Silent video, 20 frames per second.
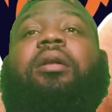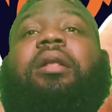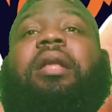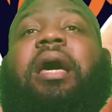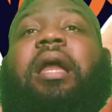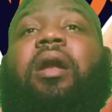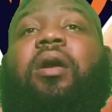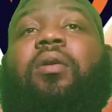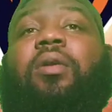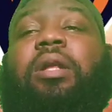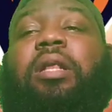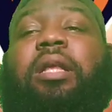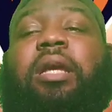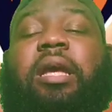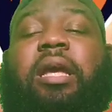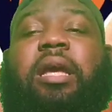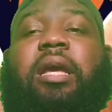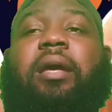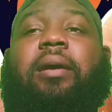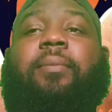Now, the only
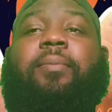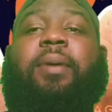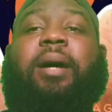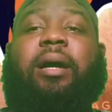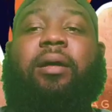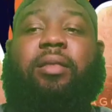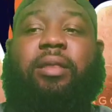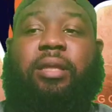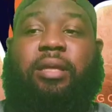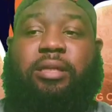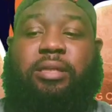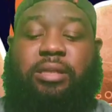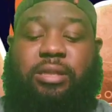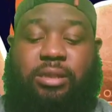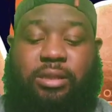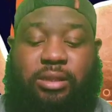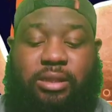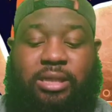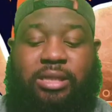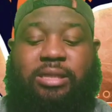thing about
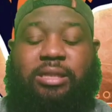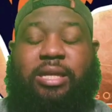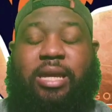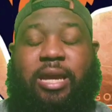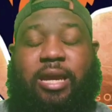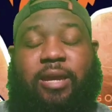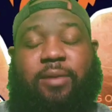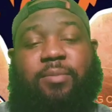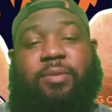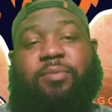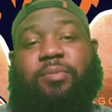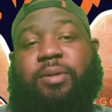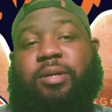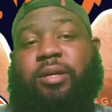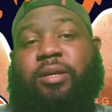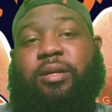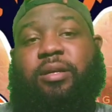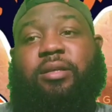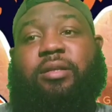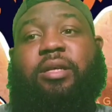this game is
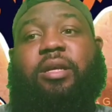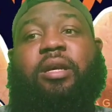because